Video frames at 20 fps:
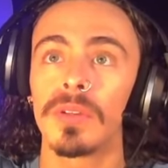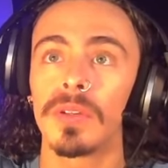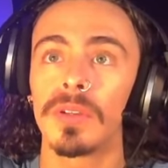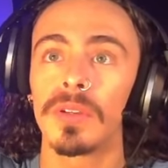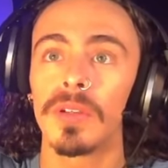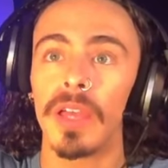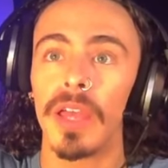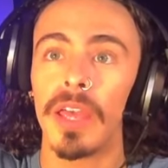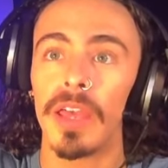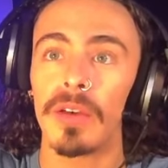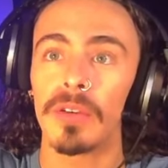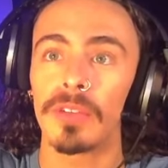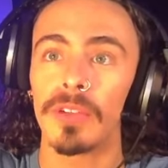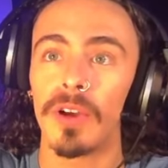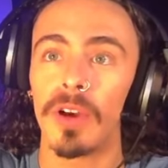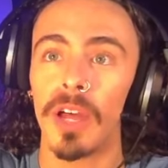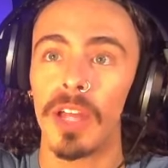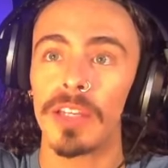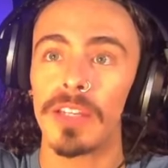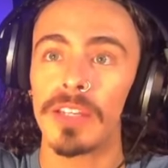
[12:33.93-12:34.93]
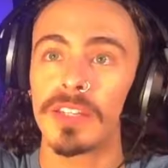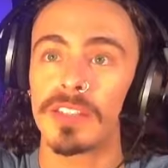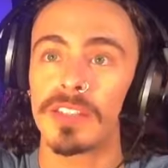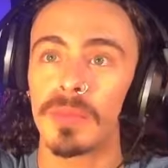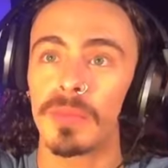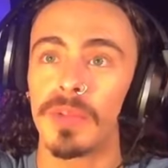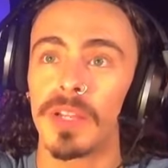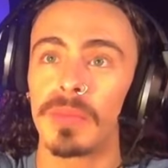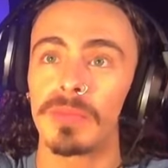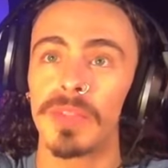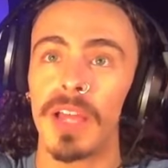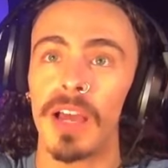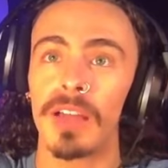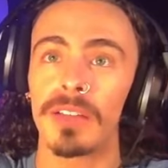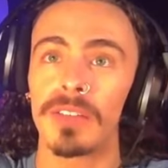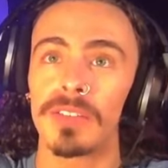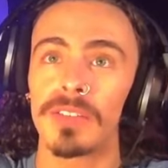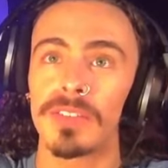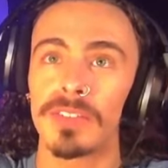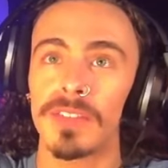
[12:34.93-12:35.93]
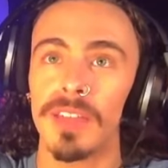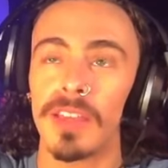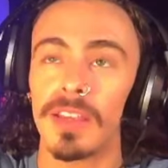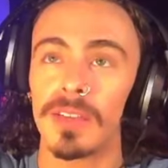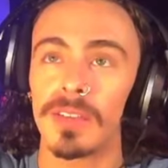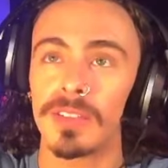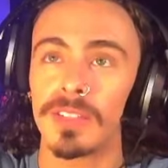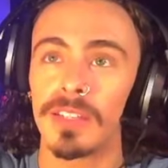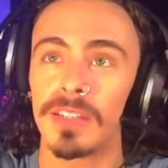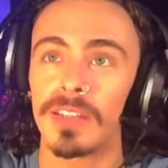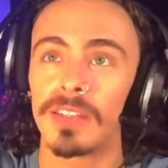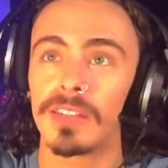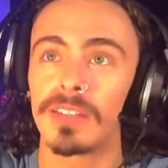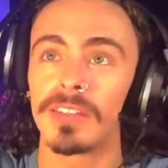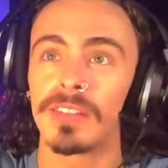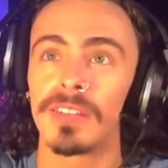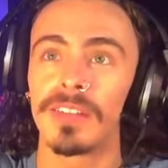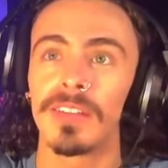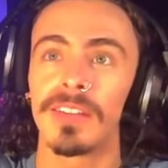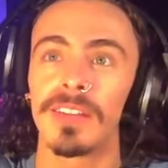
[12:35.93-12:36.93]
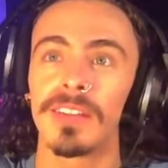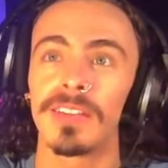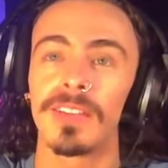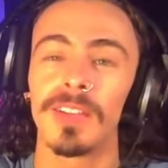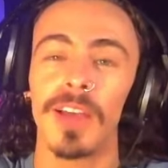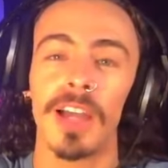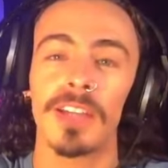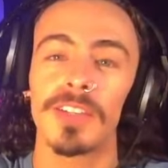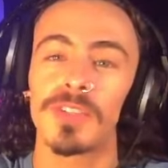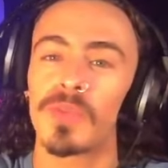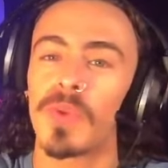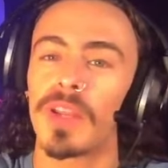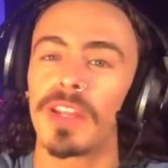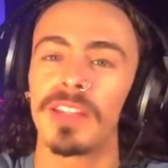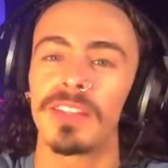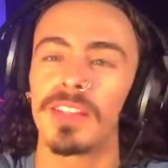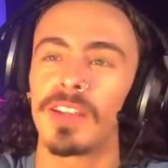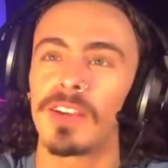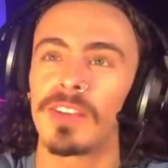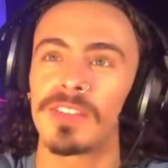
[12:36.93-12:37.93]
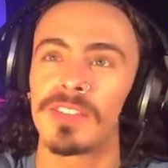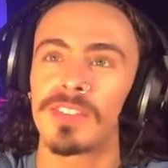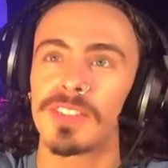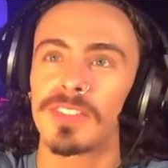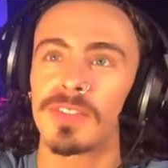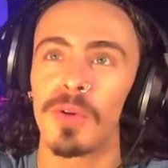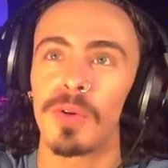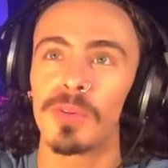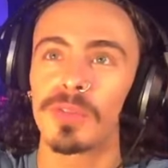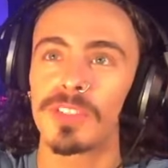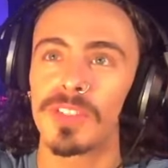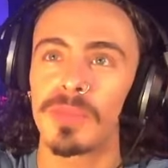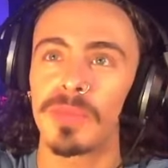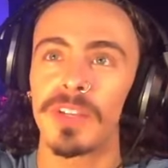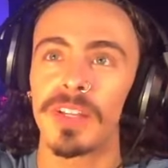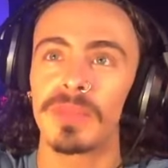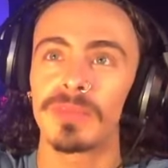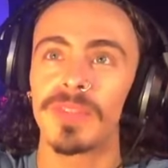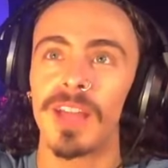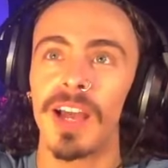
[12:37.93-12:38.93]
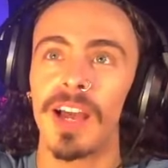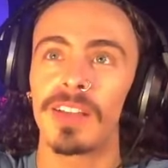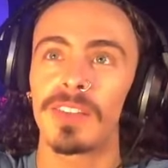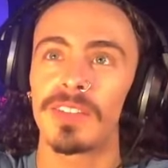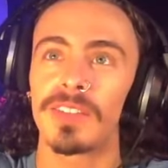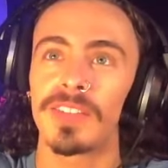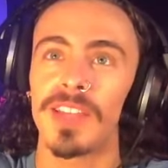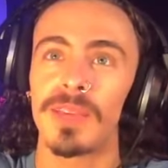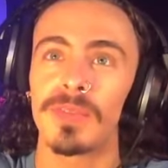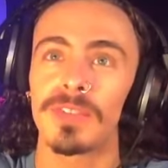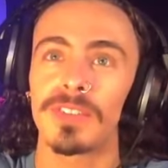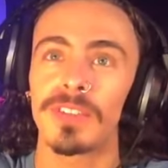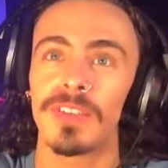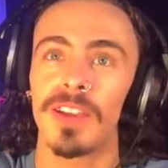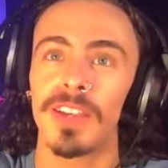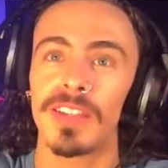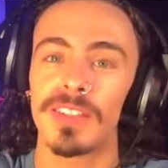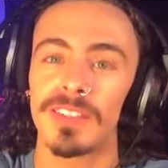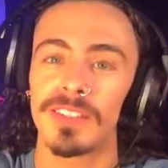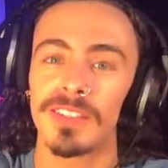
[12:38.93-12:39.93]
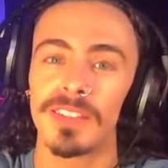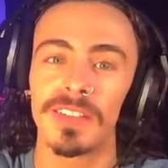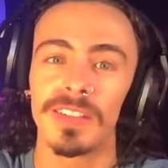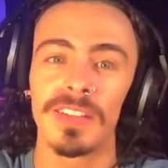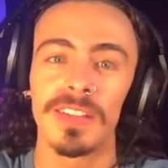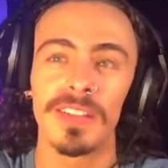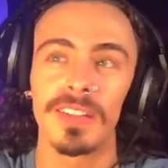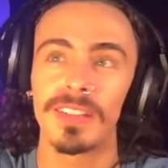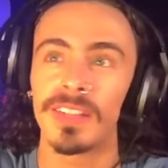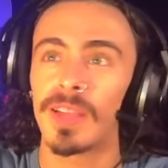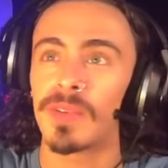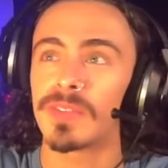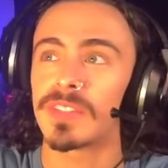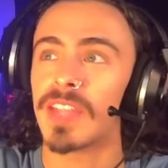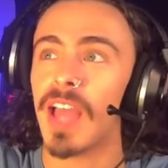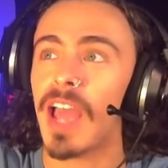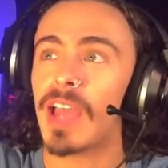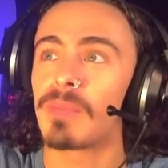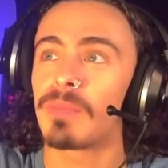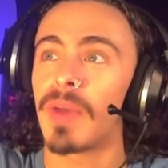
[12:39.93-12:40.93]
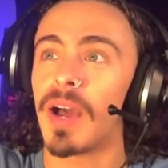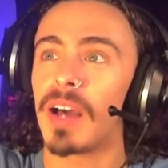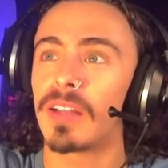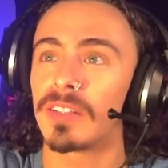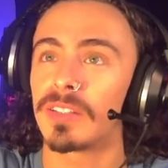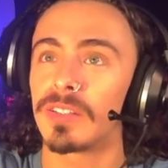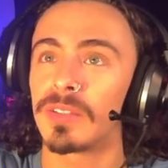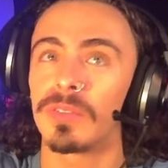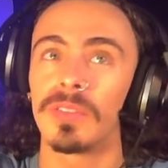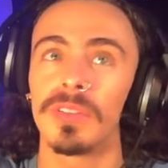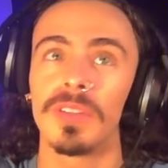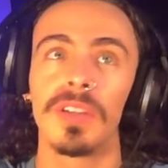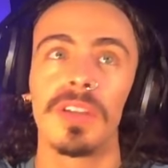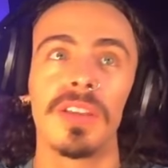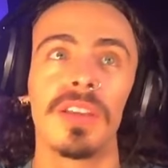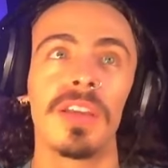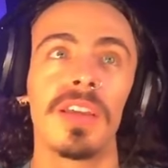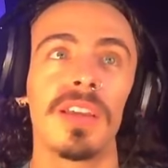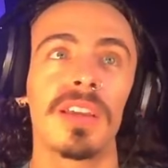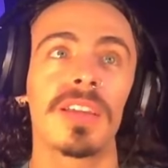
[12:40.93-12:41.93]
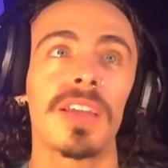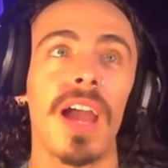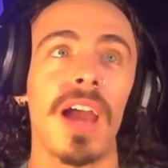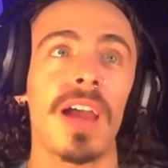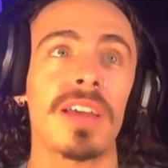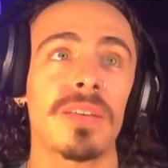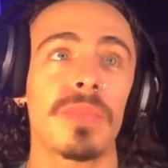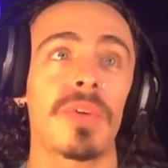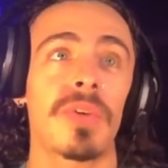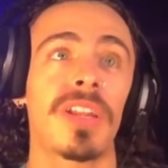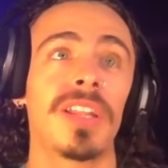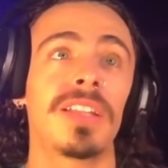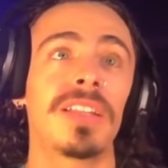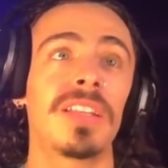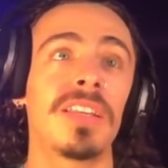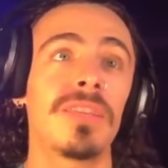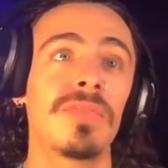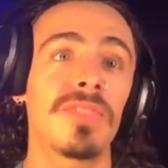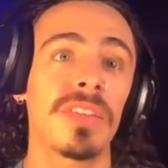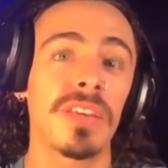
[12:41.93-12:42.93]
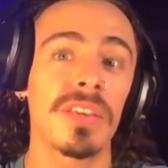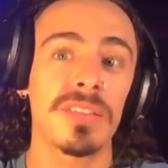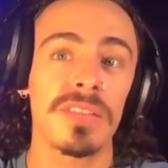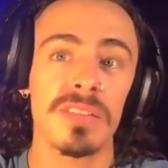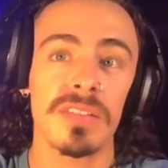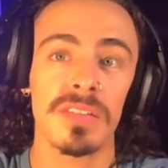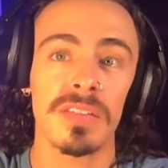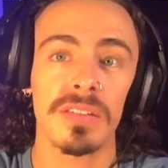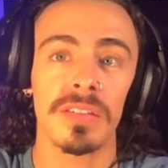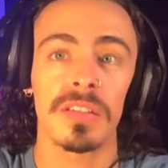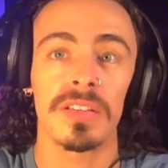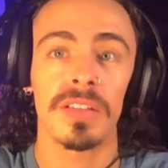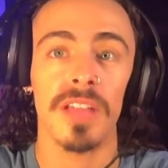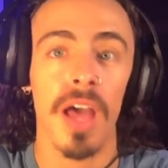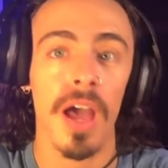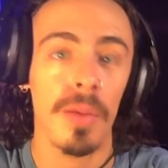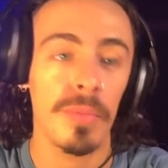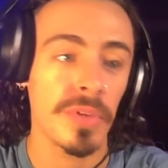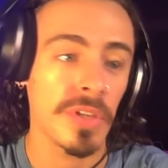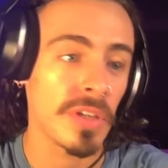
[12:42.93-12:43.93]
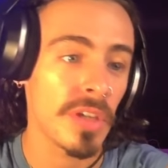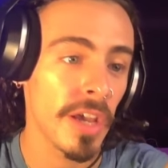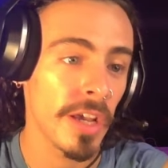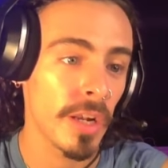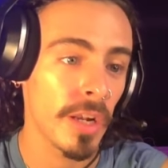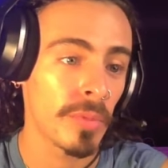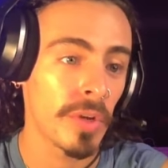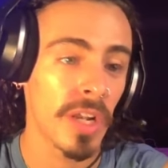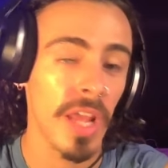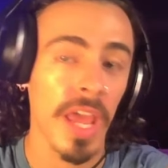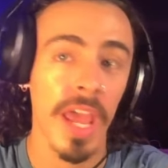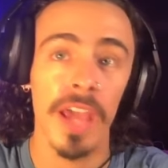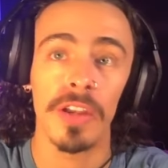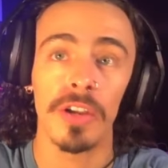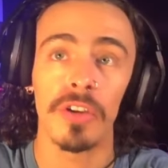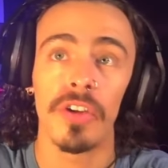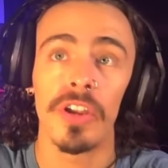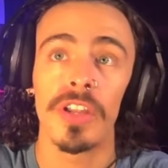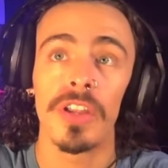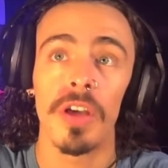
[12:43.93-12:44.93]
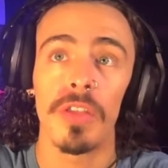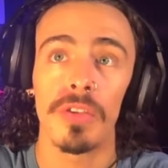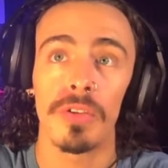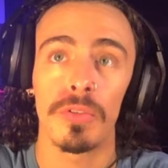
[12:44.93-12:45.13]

Hell no, I need some of them dollars. Hell yeah. I just went in there and stole some of them dollars. That was crazy. That was diabolical. Guys, I'm going to leave this lobby, and I'm going to enter another